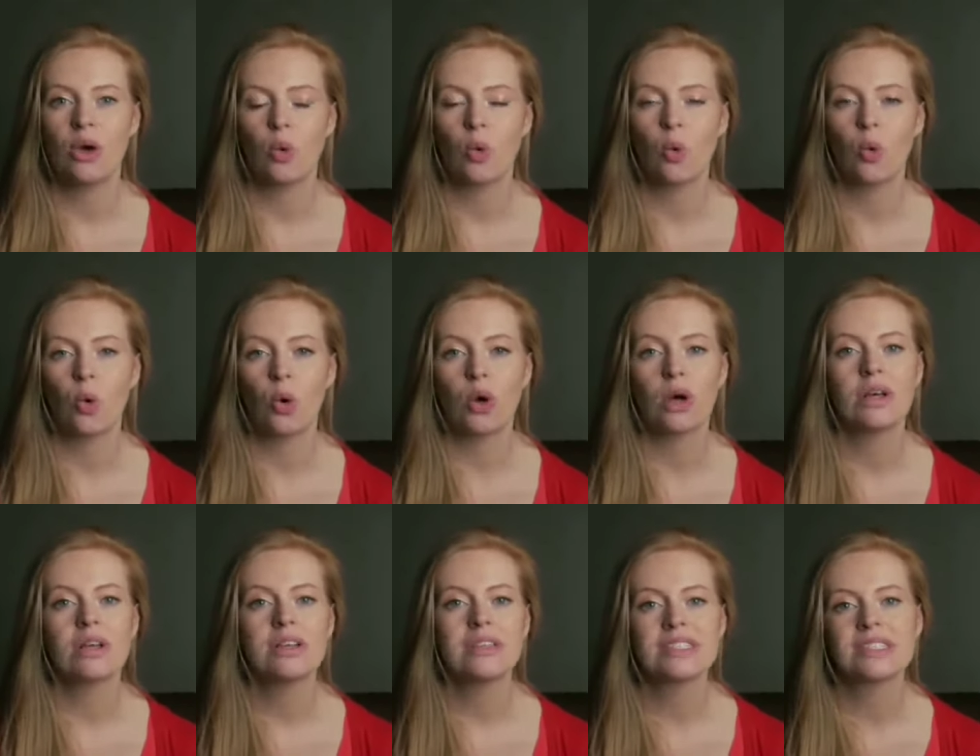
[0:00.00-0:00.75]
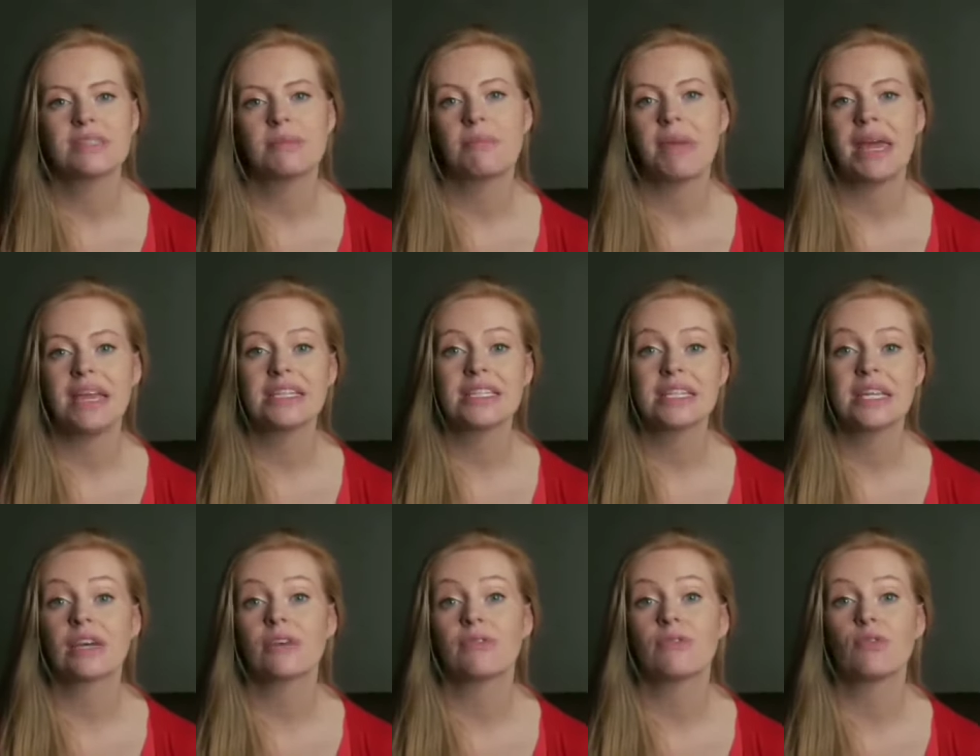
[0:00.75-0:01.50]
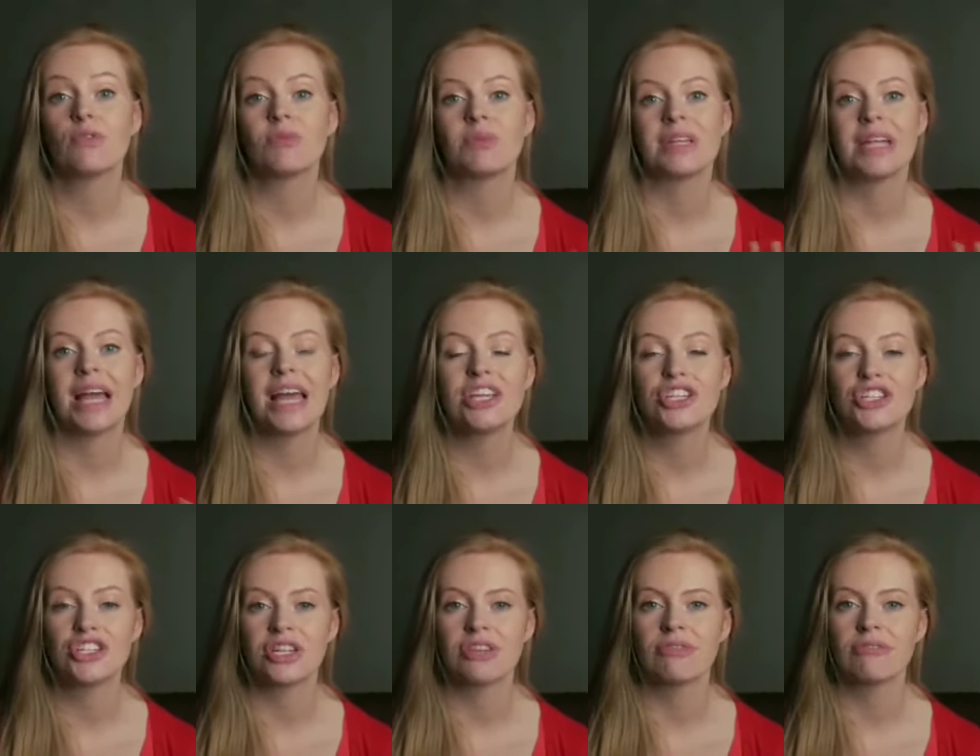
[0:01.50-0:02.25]
or semantic
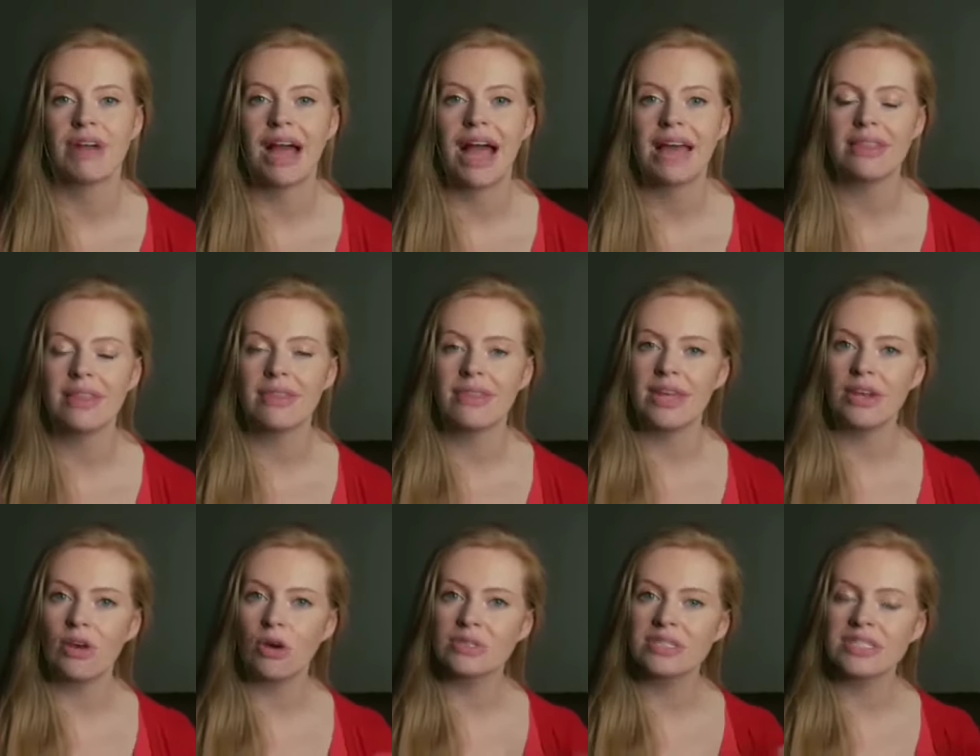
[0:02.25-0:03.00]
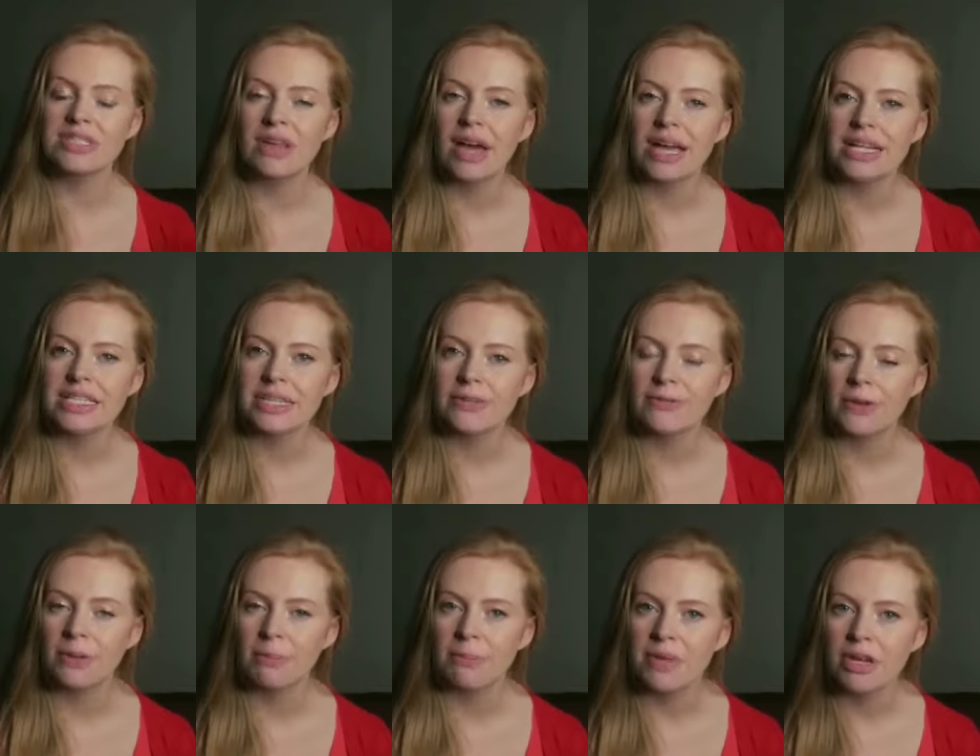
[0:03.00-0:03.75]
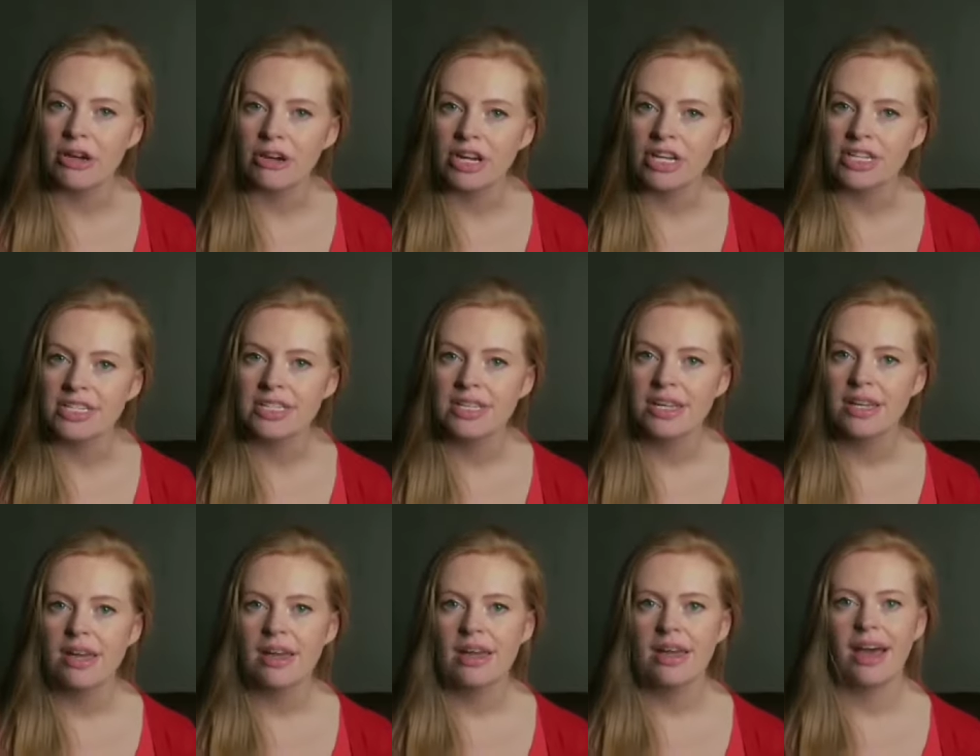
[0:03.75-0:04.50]
formulation rather than on scientific merit.
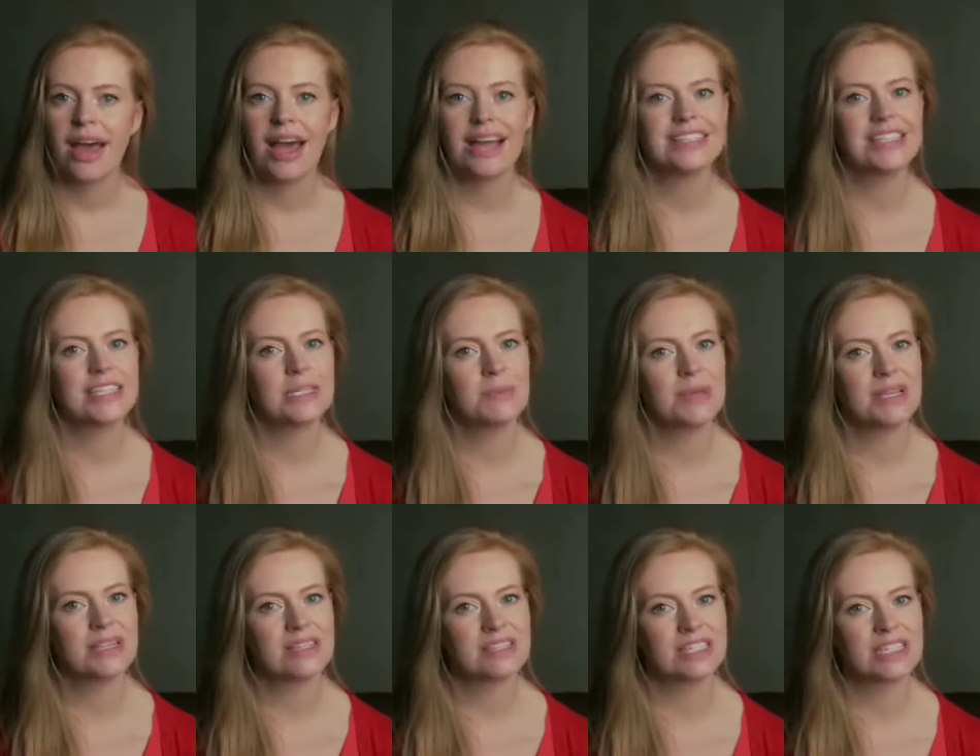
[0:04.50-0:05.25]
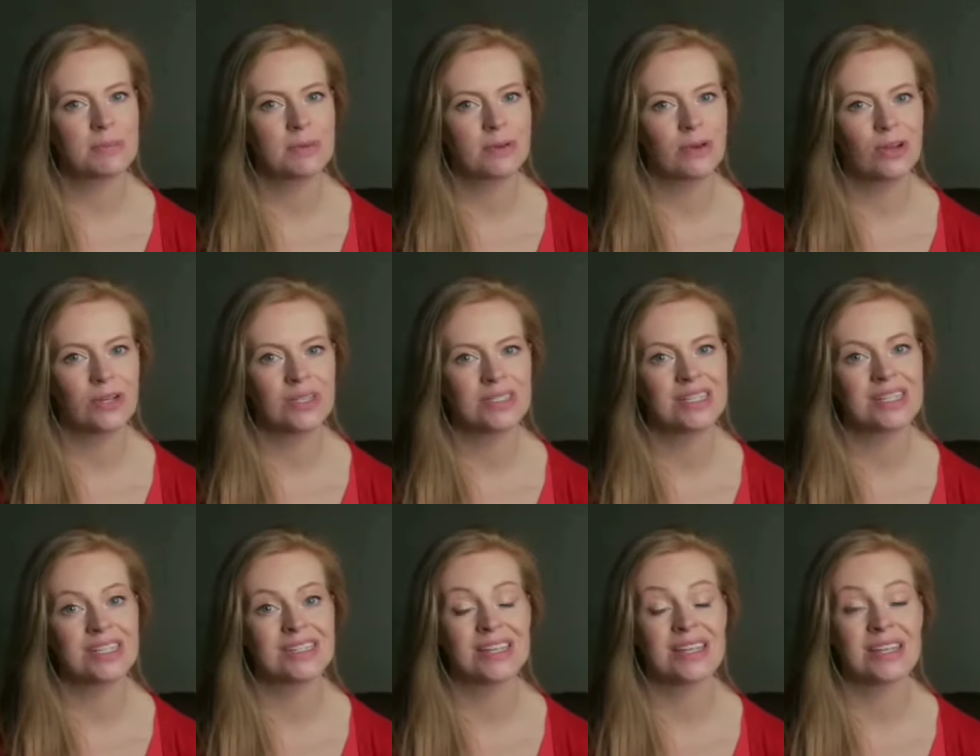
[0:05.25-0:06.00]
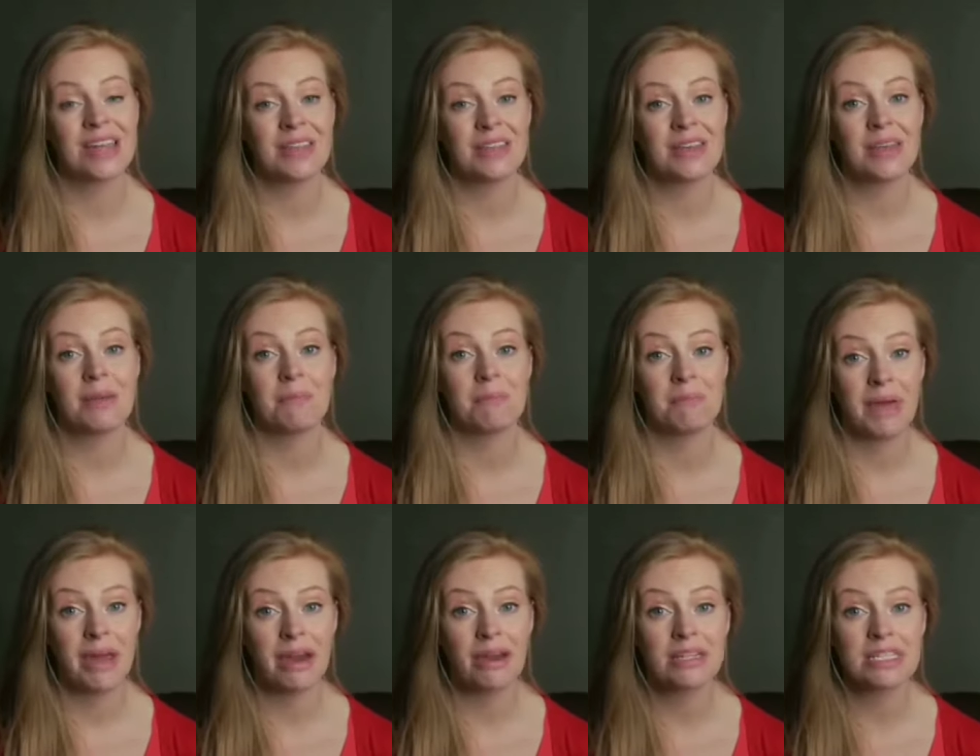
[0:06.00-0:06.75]
I suspect this is because it is another
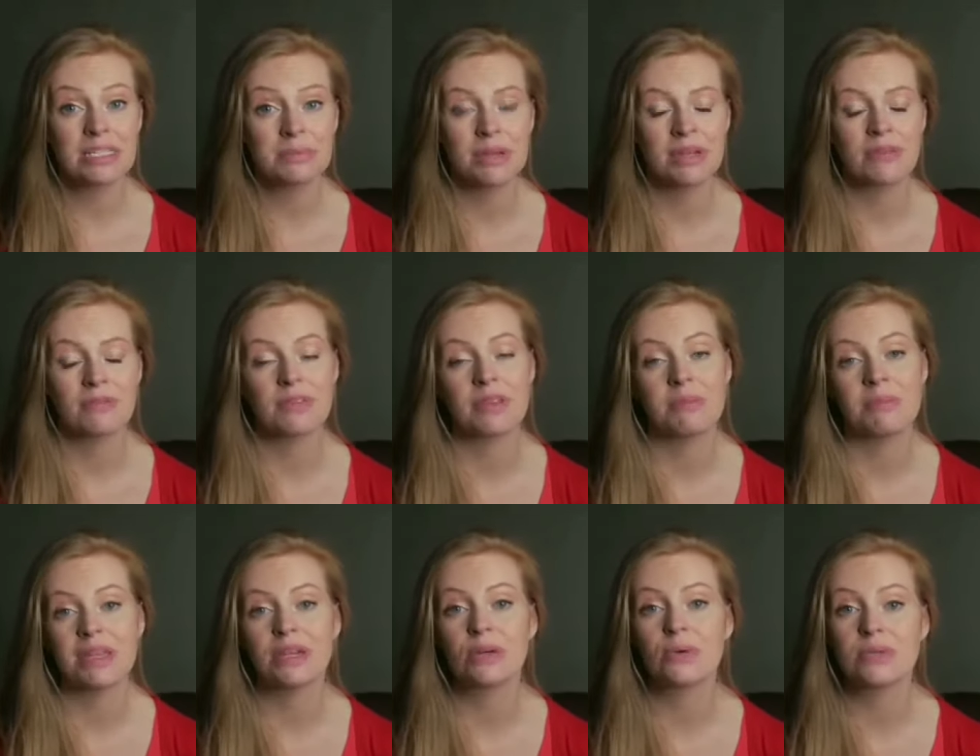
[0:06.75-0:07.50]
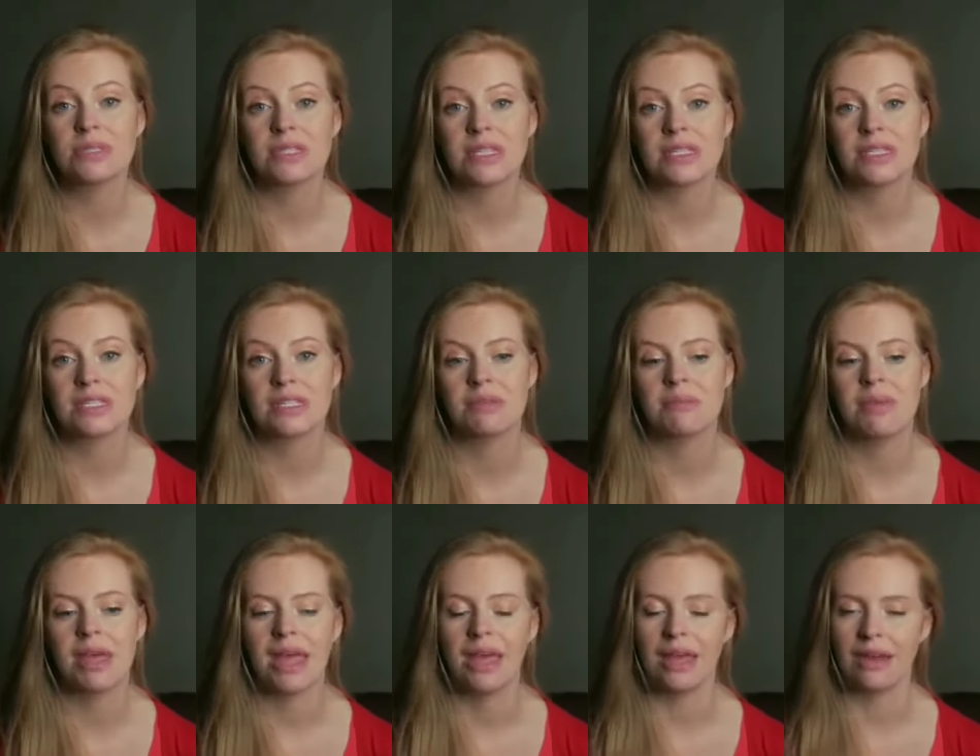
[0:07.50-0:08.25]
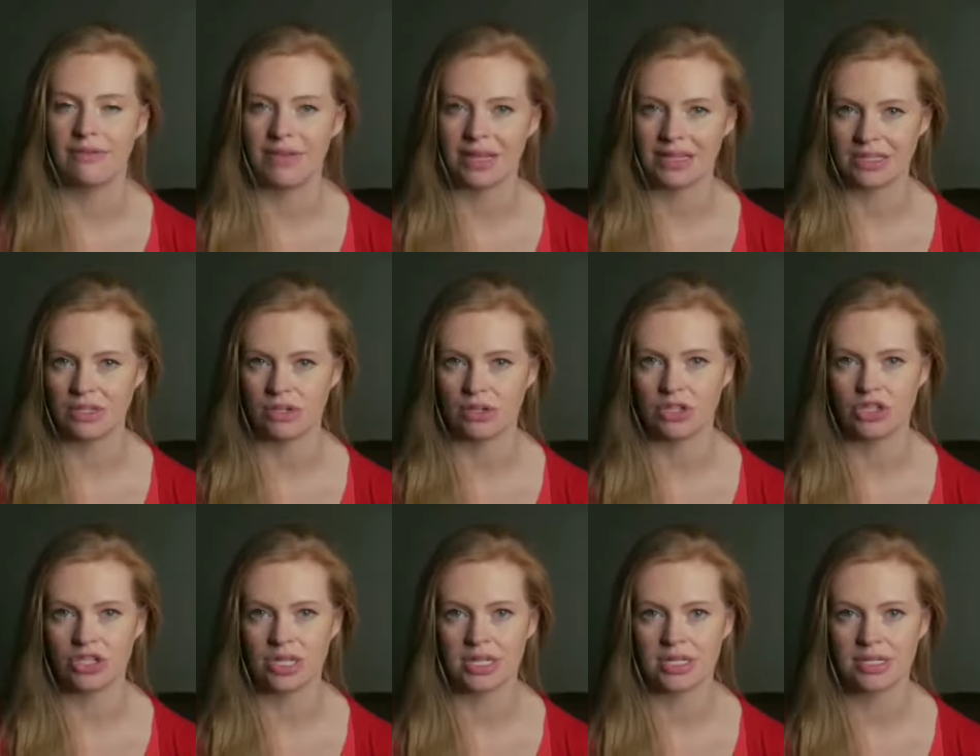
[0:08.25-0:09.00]
embarrassment for the medical system and
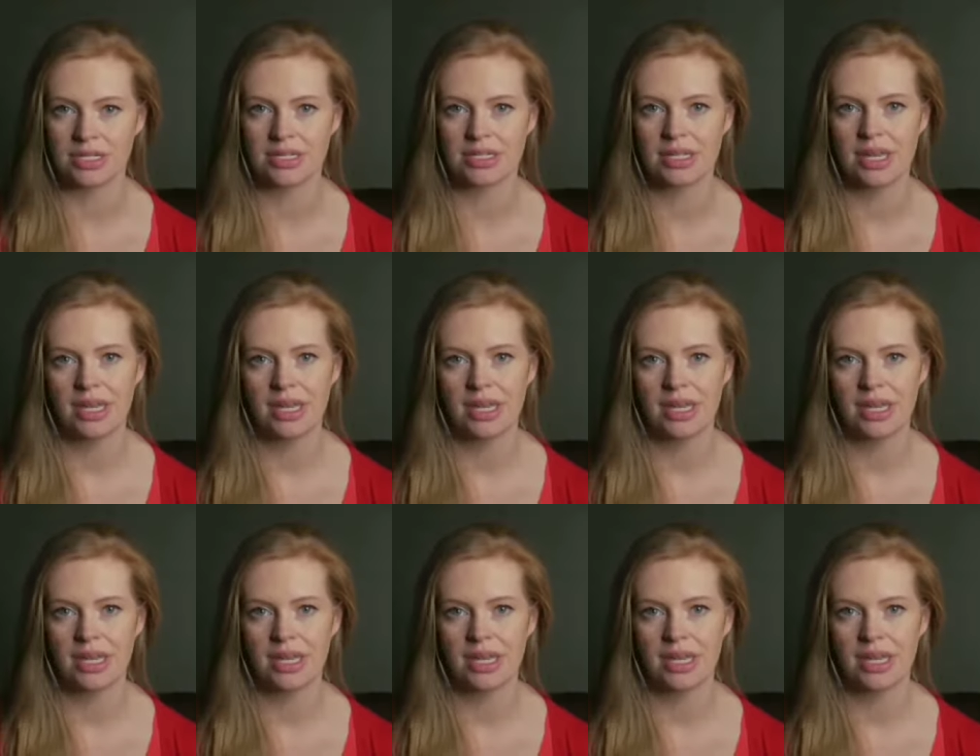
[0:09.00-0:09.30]
vaccinologists.